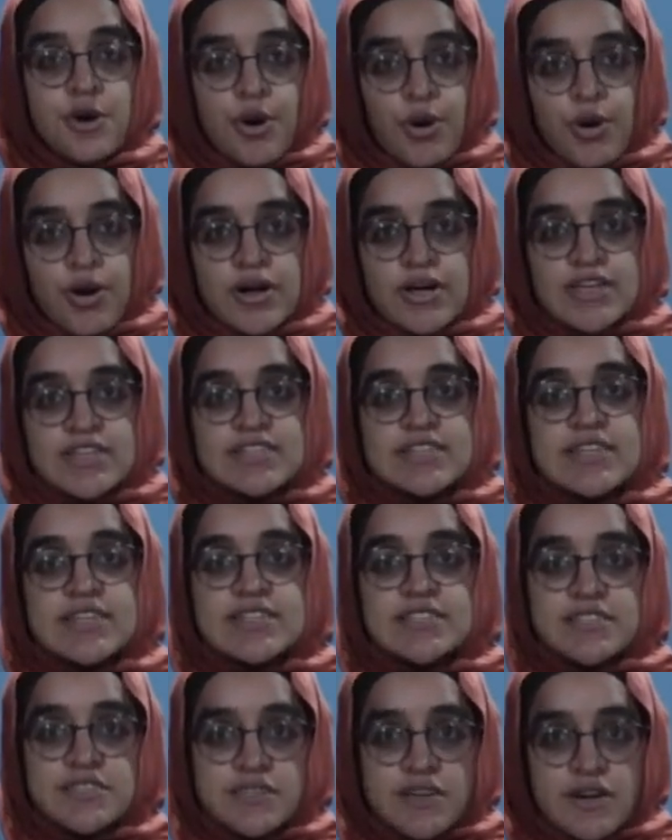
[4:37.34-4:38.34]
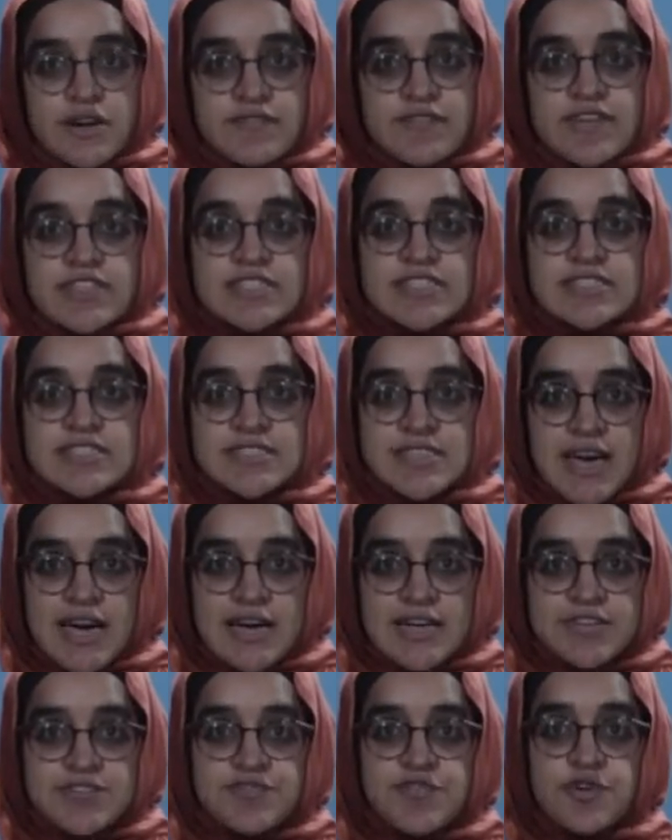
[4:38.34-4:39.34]
Or it can serve as a
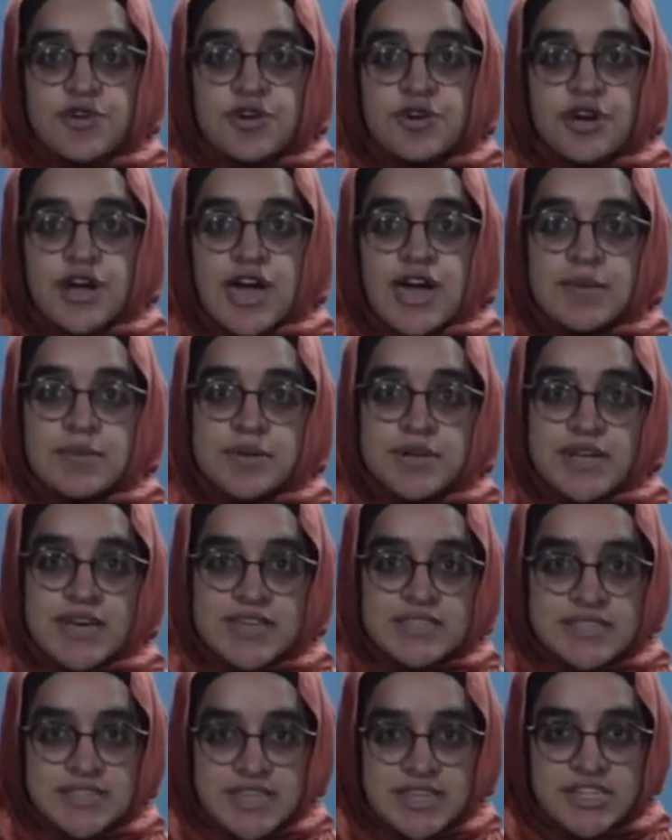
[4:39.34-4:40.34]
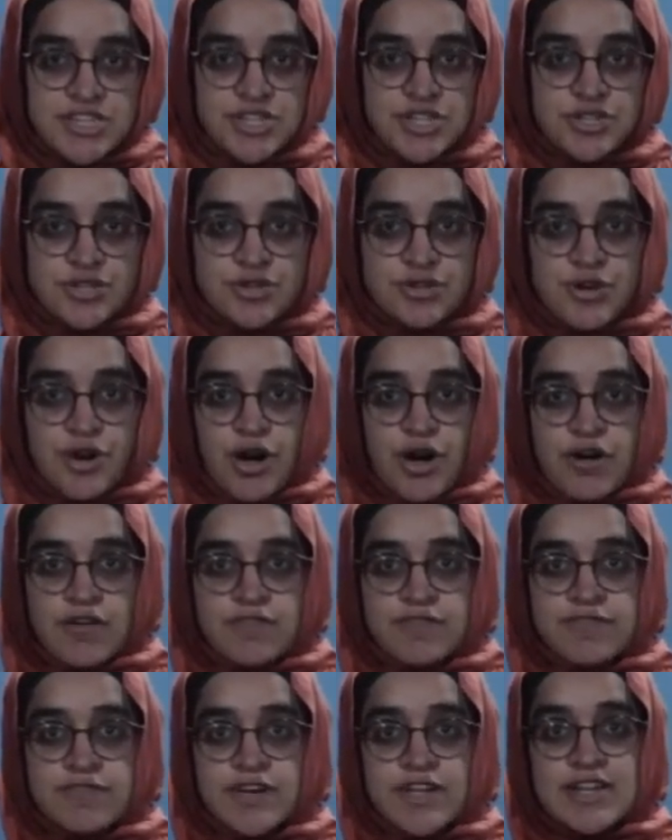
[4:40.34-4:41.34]
site for hybridization
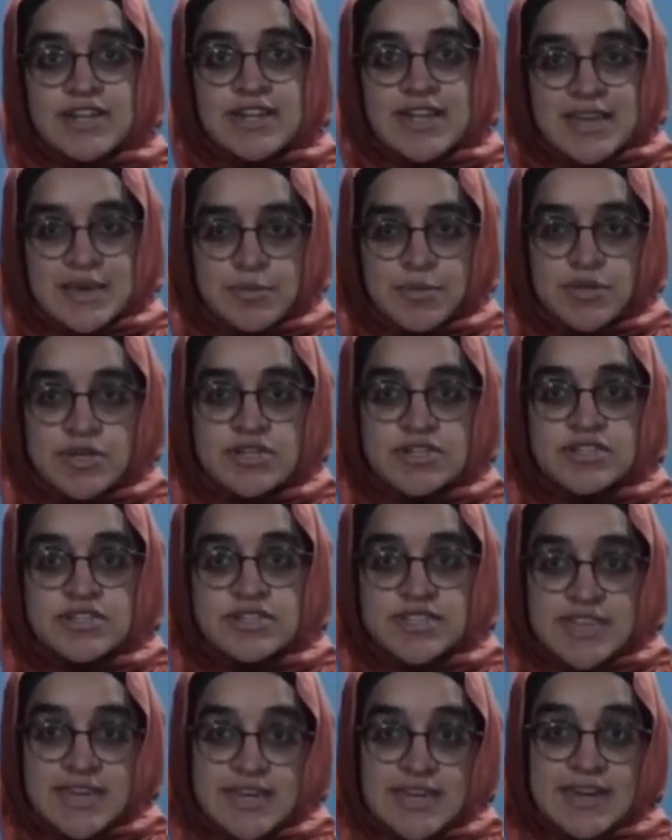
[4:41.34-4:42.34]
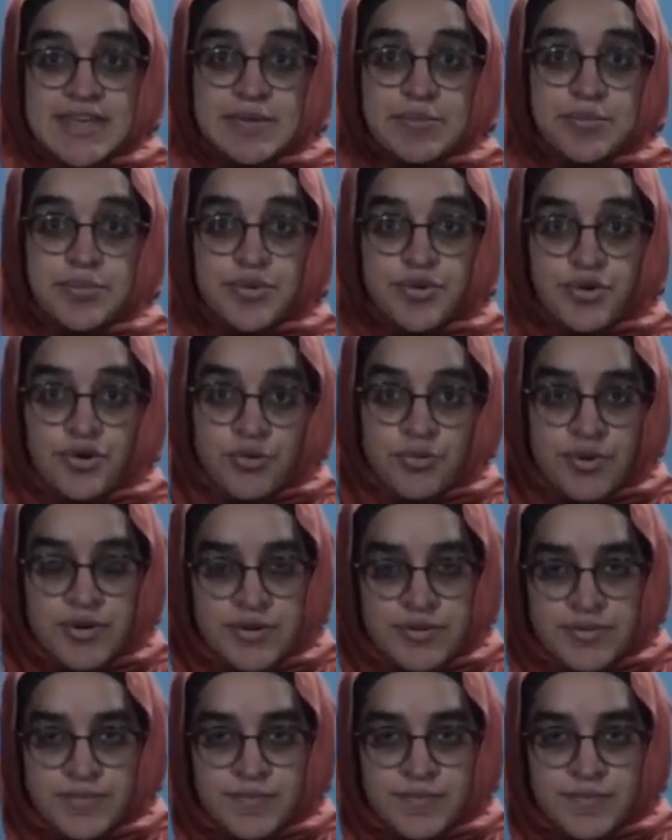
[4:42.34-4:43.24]
of a labeled DNA probe,